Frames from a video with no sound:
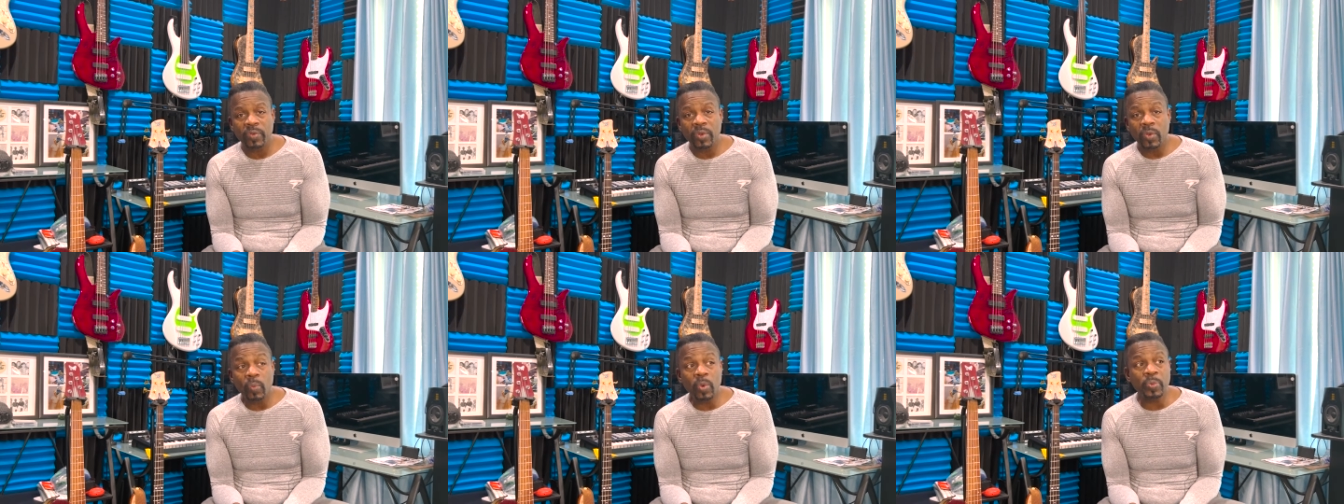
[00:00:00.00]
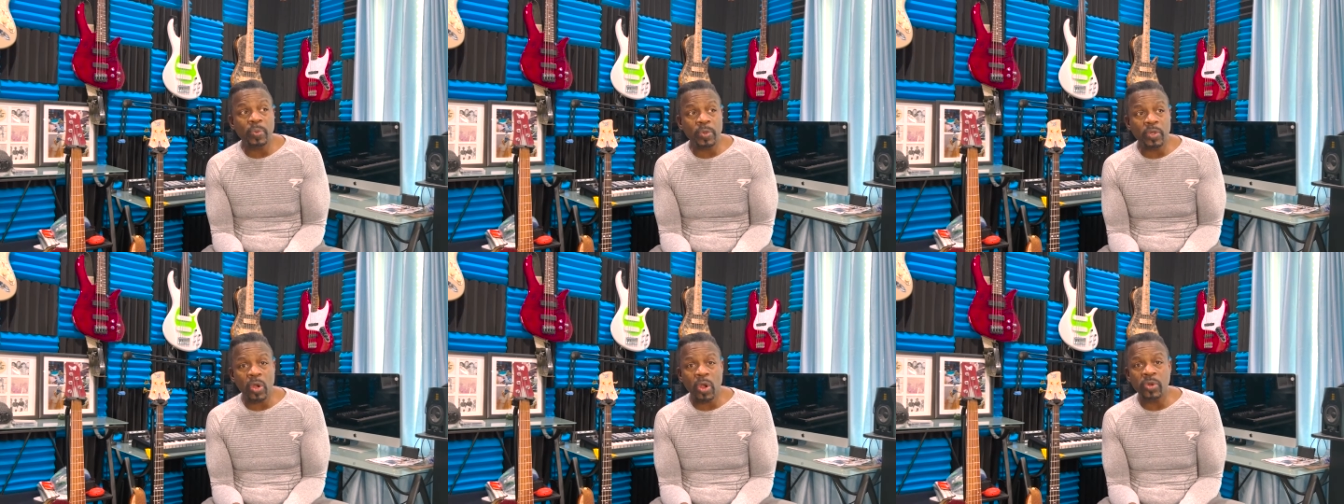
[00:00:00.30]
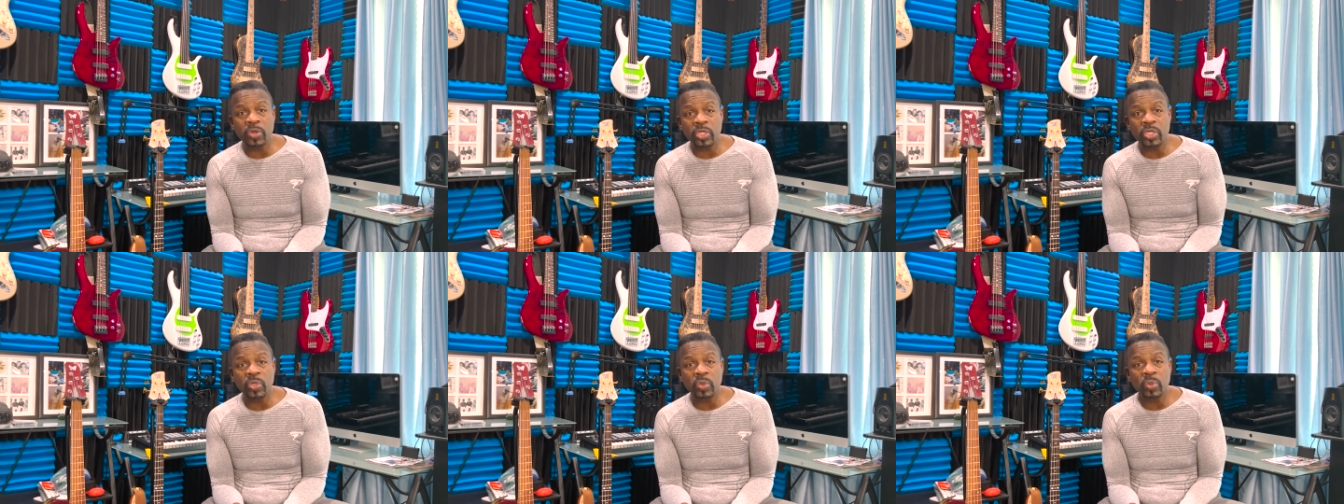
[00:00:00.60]
with regard
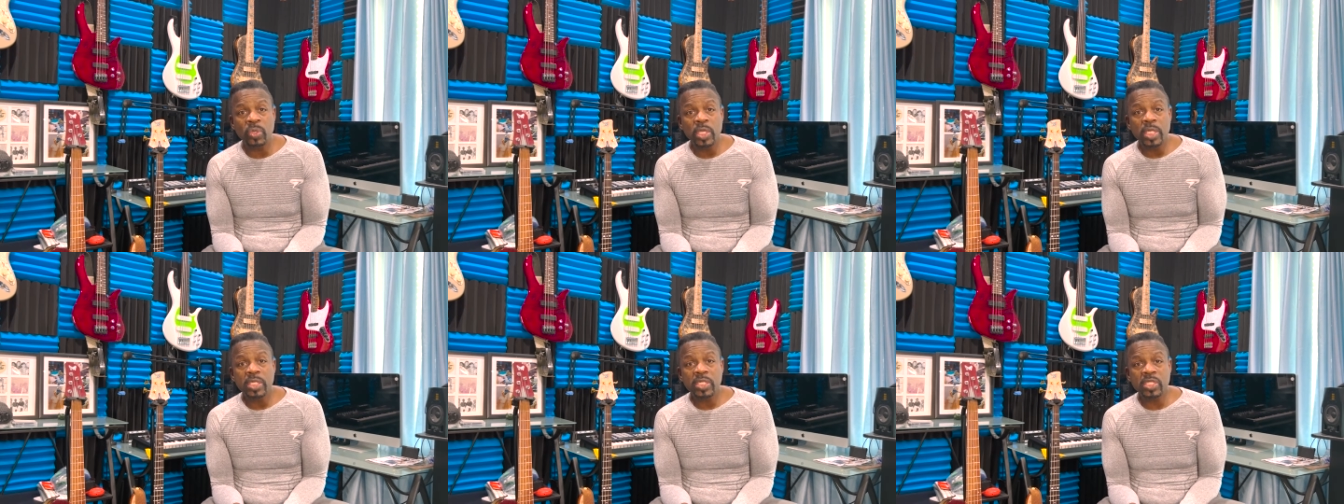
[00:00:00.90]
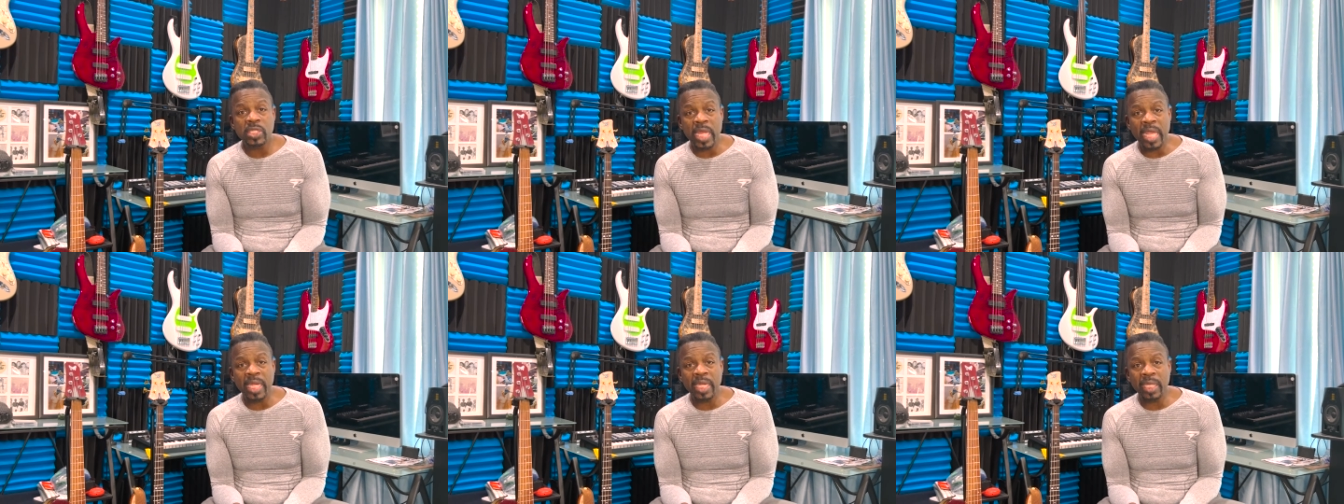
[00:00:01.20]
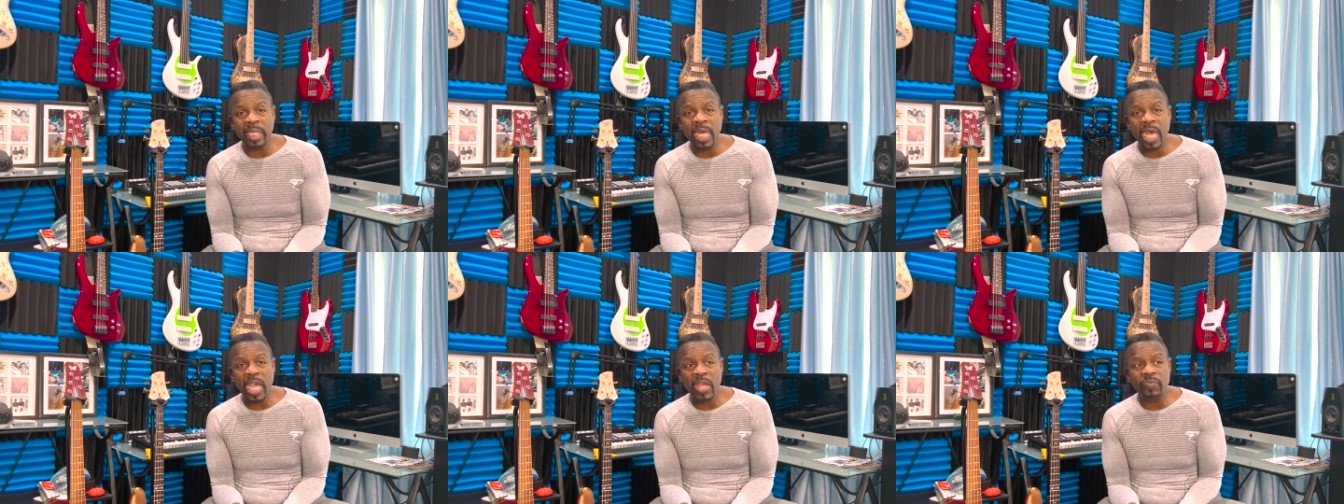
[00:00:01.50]
to you staying
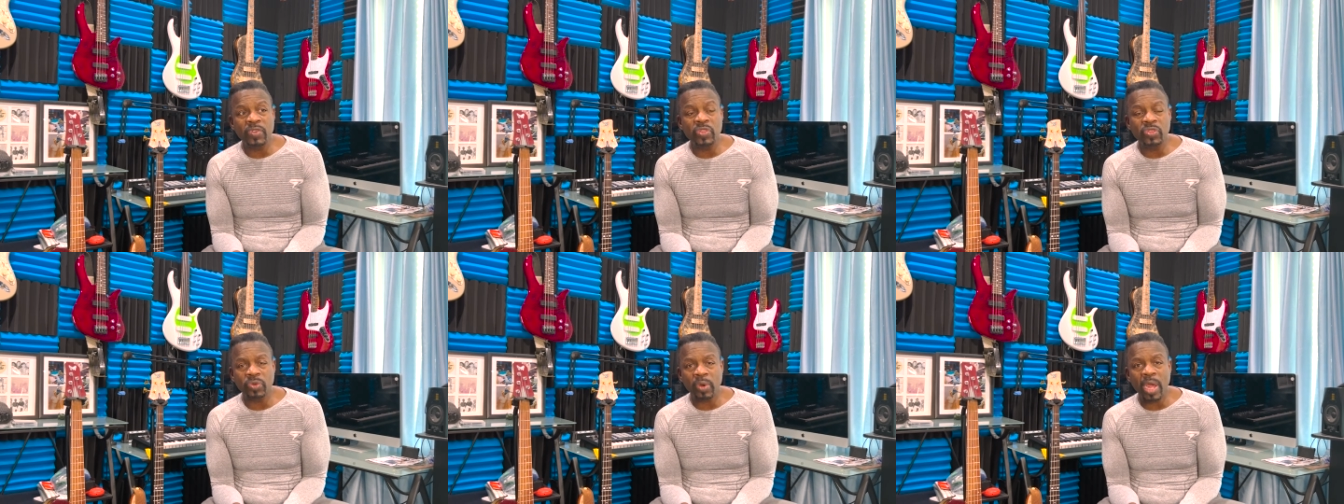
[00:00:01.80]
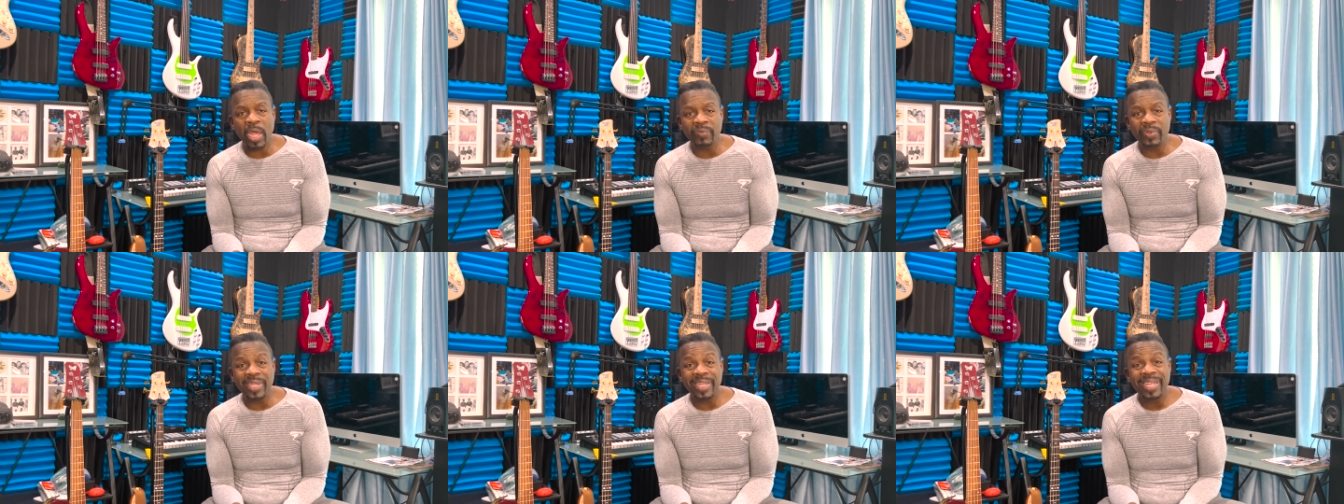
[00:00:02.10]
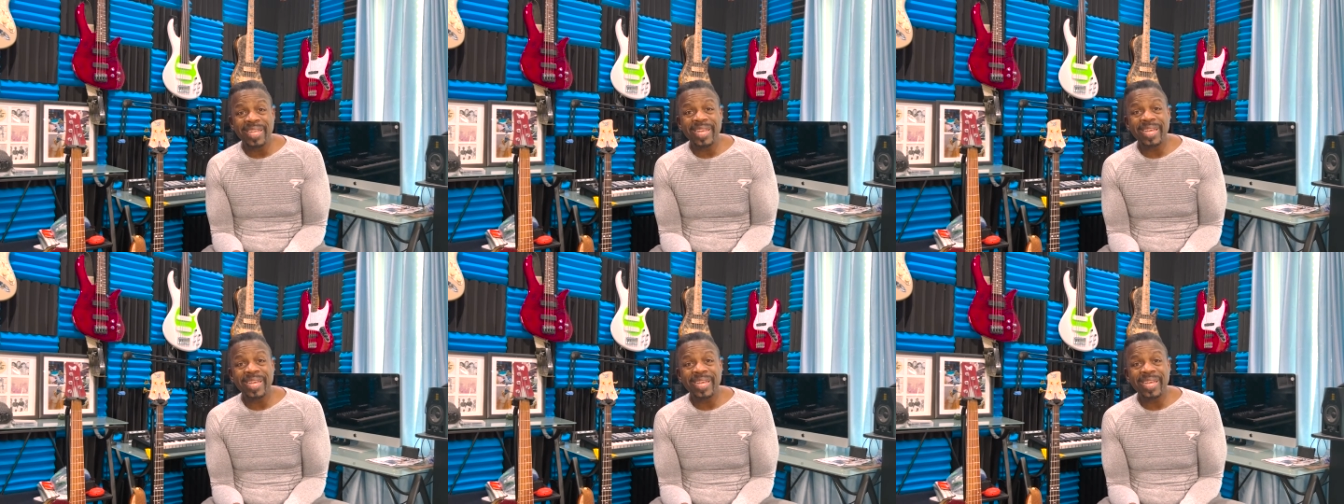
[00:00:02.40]
alive and thriving,